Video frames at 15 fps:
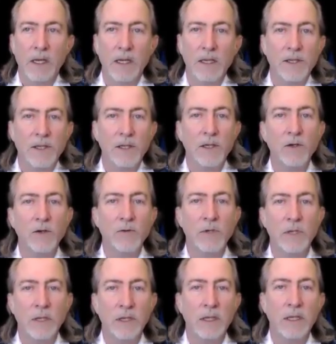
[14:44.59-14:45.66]

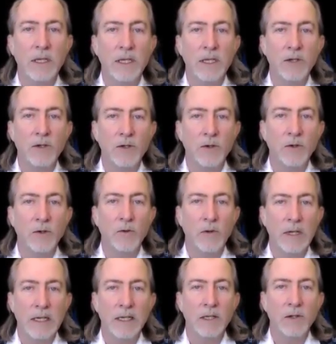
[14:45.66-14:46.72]
continued to lead
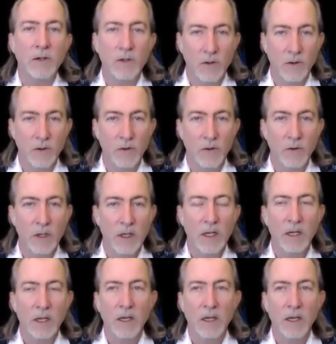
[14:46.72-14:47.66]
you into